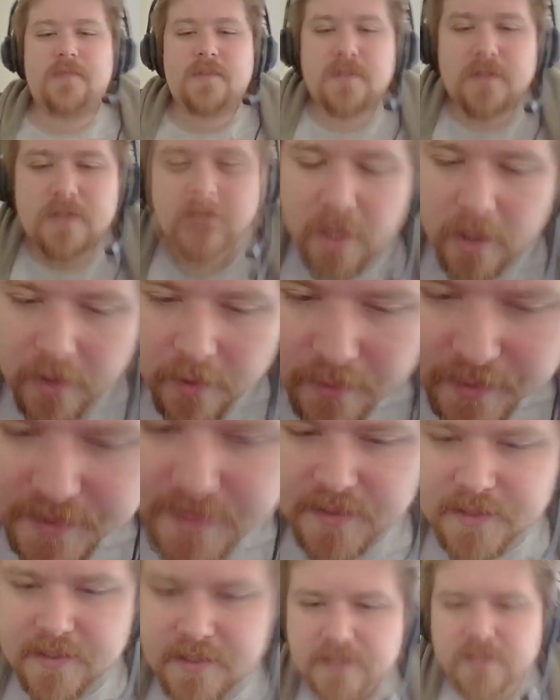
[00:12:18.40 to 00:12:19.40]
You know,
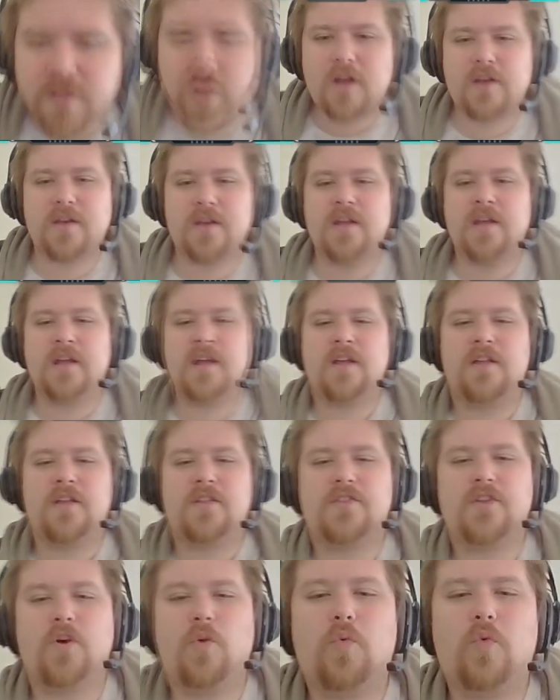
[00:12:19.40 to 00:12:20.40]
it's not
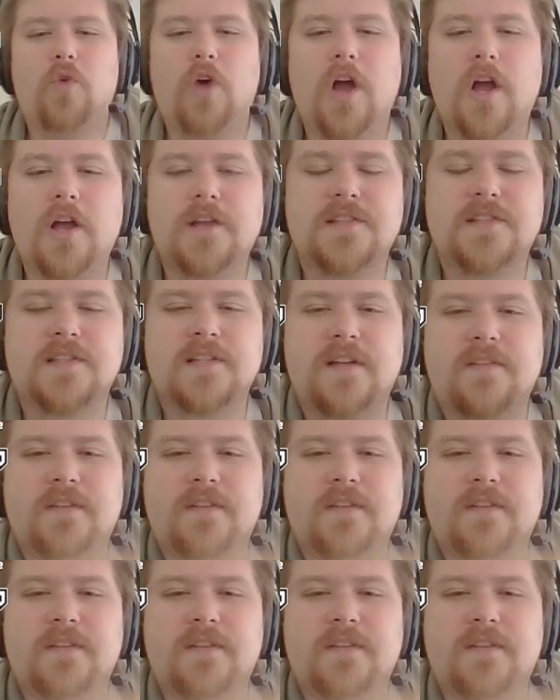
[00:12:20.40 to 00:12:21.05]
the worst I've